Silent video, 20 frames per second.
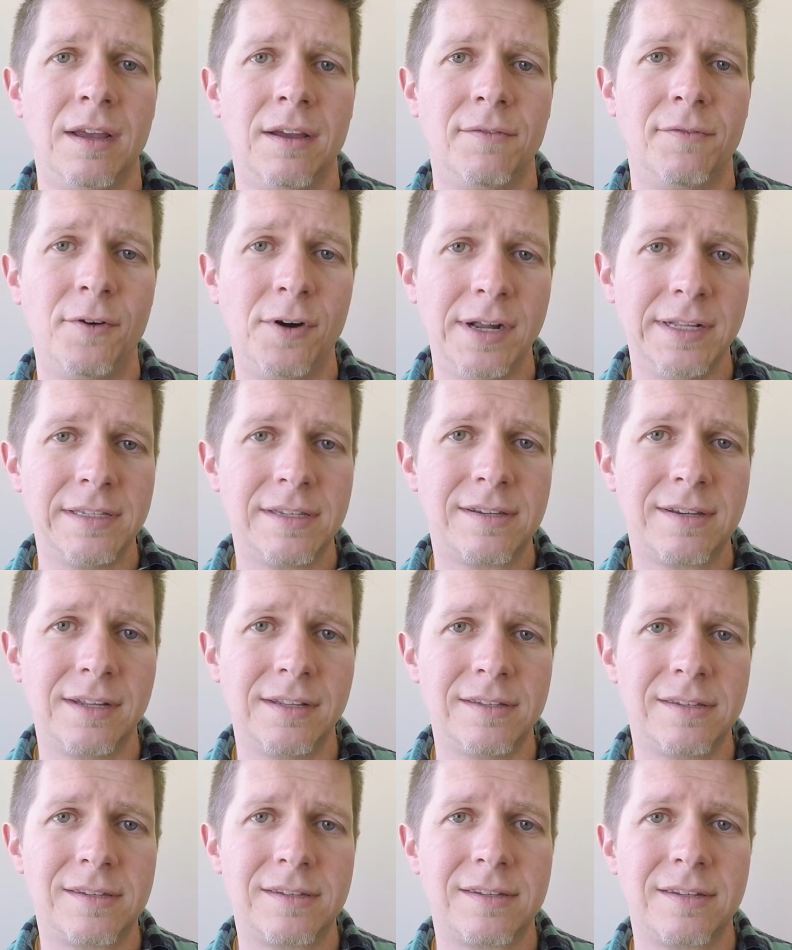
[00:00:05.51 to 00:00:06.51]
For
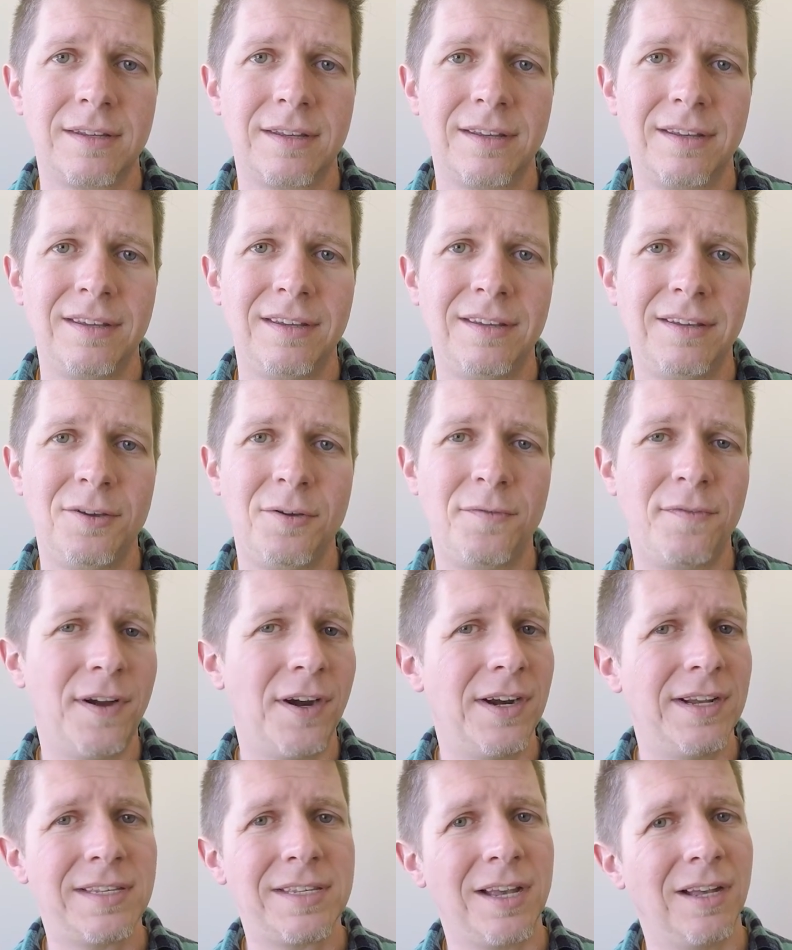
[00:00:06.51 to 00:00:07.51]
instance, you
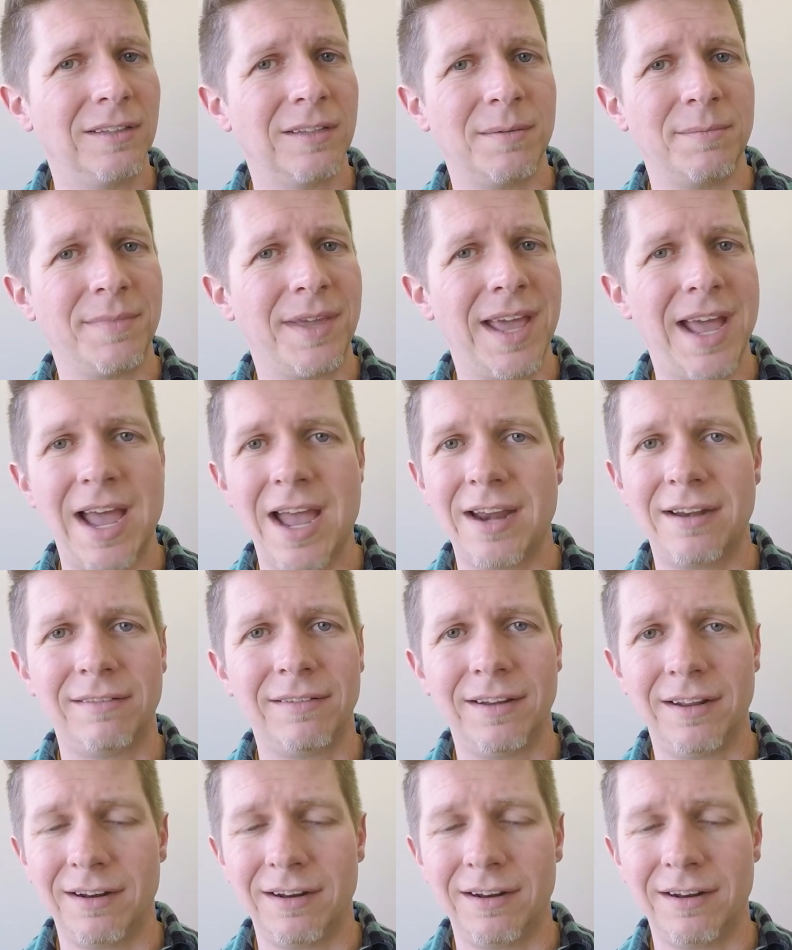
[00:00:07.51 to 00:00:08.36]
very seldom get,